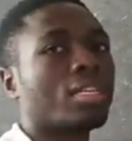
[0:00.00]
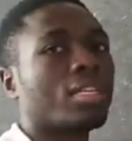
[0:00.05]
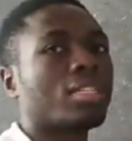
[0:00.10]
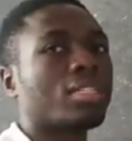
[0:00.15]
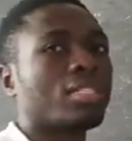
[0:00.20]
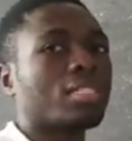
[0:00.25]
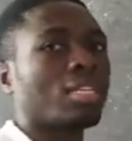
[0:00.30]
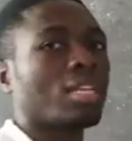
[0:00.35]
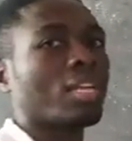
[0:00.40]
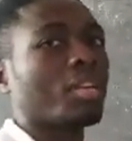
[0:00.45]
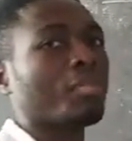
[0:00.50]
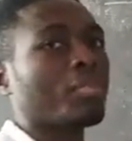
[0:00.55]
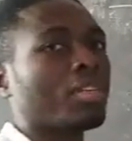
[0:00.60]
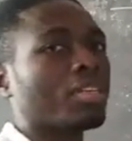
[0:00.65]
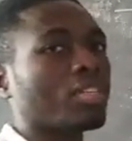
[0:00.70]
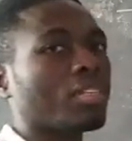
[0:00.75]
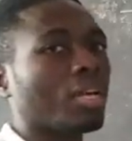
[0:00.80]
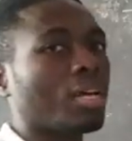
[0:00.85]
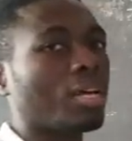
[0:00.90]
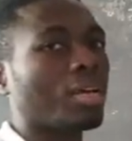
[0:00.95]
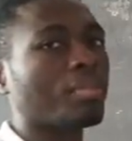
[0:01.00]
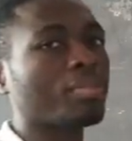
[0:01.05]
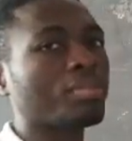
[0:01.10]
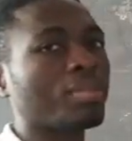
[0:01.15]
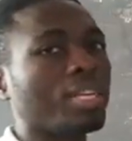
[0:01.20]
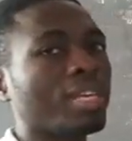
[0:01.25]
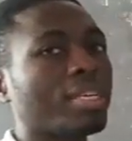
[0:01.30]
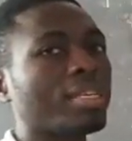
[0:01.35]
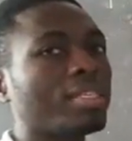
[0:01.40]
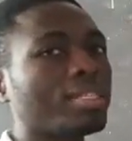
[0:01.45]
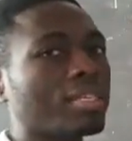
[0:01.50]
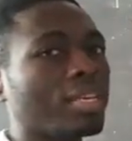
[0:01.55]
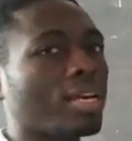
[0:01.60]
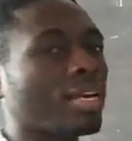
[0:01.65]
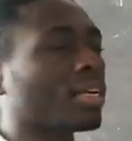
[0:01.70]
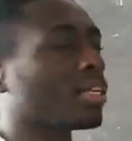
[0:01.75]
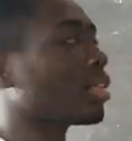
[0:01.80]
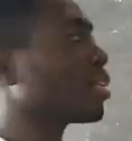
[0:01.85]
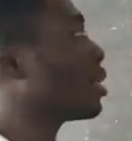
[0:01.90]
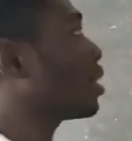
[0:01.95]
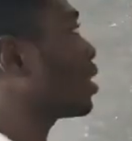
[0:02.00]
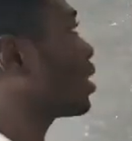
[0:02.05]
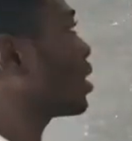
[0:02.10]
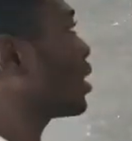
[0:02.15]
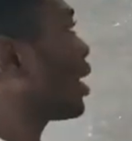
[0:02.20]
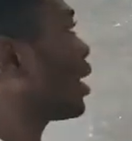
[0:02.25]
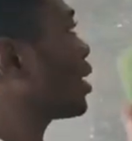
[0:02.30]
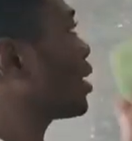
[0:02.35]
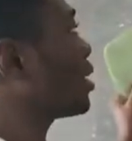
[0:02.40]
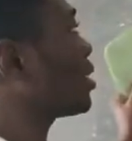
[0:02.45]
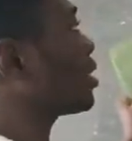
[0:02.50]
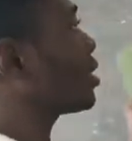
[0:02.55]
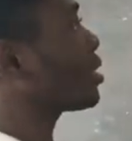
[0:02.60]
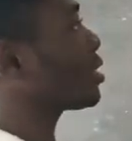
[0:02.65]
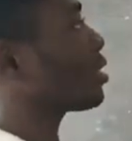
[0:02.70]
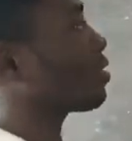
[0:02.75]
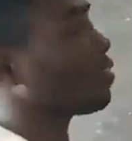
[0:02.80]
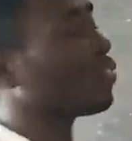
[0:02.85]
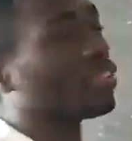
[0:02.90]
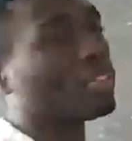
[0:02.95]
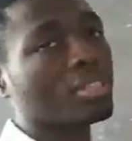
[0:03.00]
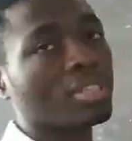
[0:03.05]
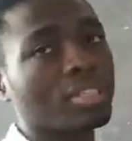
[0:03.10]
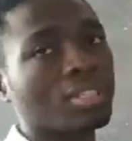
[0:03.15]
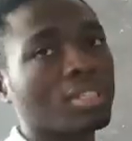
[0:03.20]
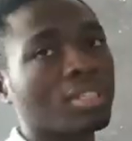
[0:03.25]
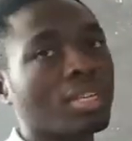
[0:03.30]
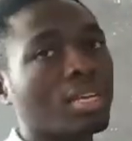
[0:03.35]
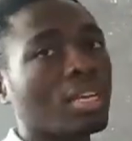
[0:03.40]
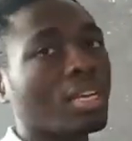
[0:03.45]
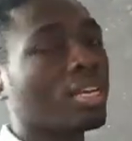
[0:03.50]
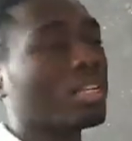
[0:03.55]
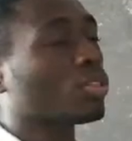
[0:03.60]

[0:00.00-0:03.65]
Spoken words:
it is a little bit easier than it is in physics.